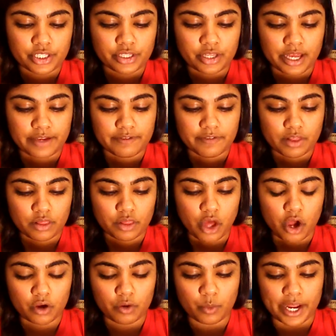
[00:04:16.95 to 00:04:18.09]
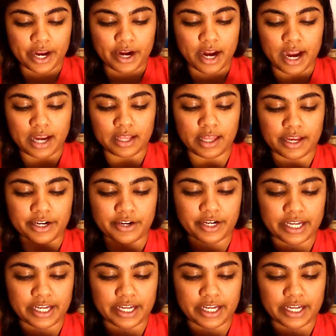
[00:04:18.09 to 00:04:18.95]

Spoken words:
Than Life Long Wear Eyeliner.